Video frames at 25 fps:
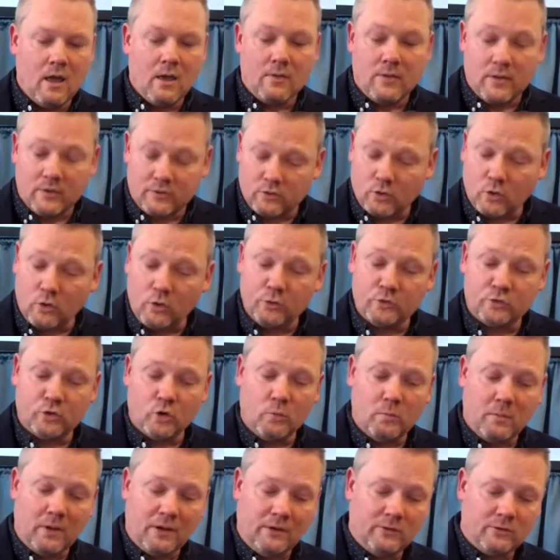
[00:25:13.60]
This also
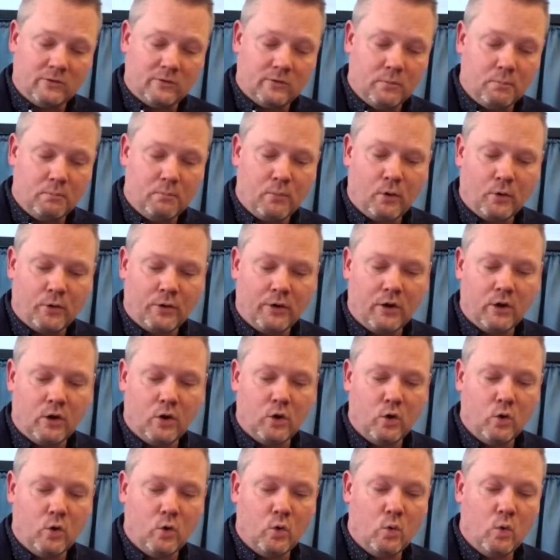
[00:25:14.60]
means somebody
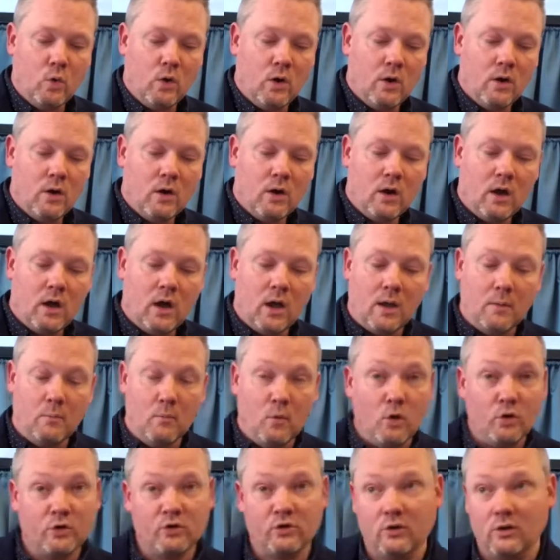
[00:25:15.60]
who
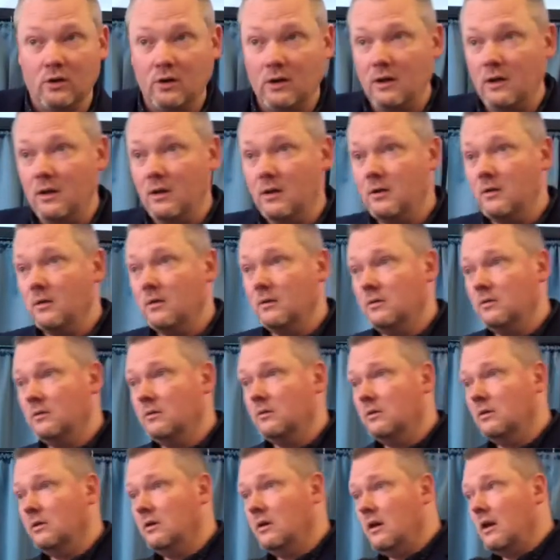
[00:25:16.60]
emotionally
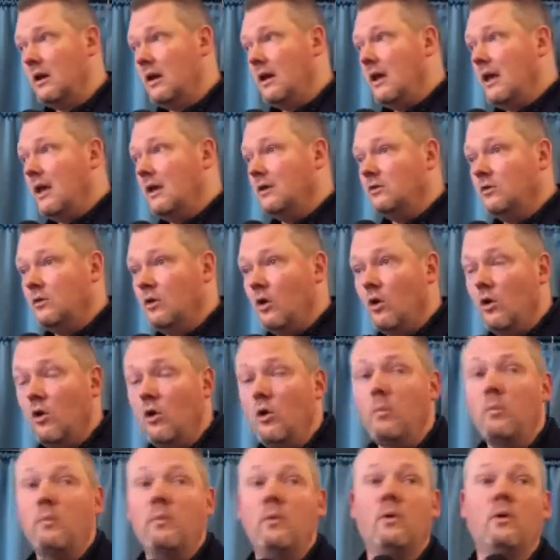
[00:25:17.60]
is not
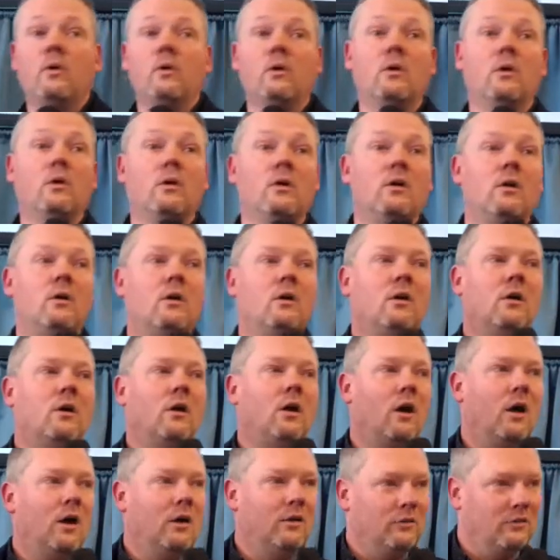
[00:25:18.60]
up
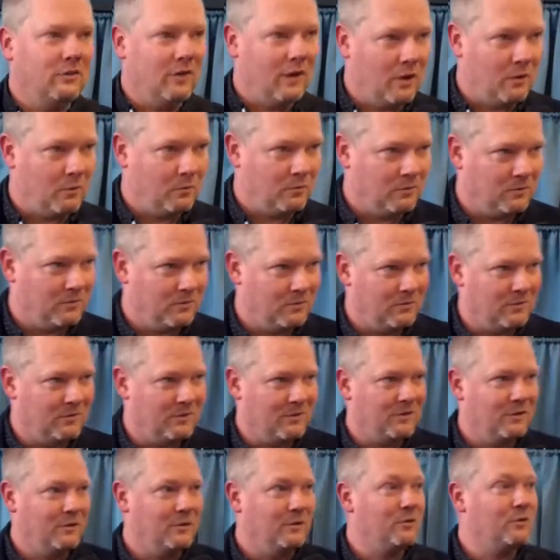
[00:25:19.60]
and down.
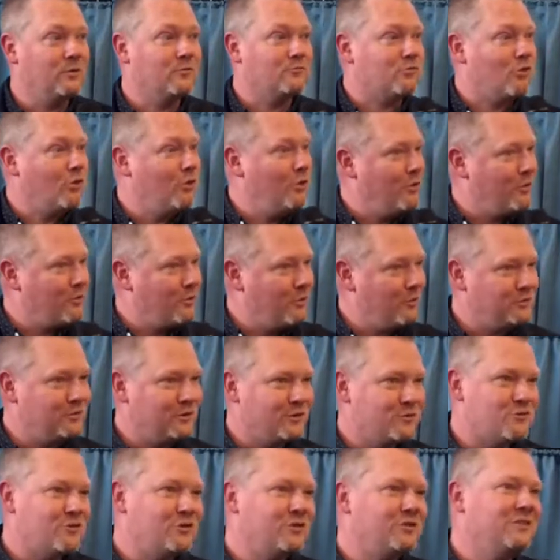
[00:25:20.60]
You know the roller coaster
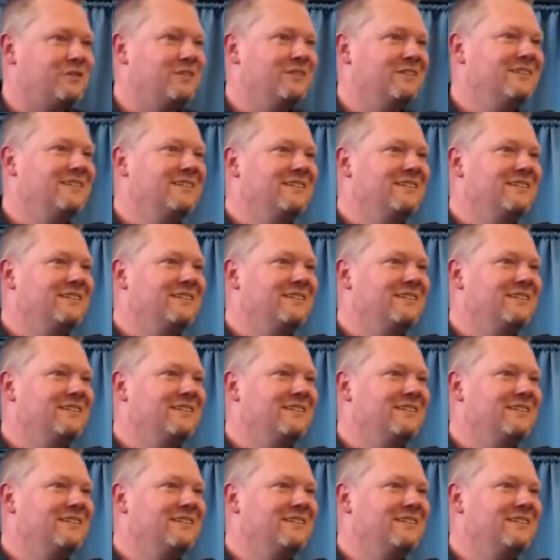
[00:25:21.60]
Christian?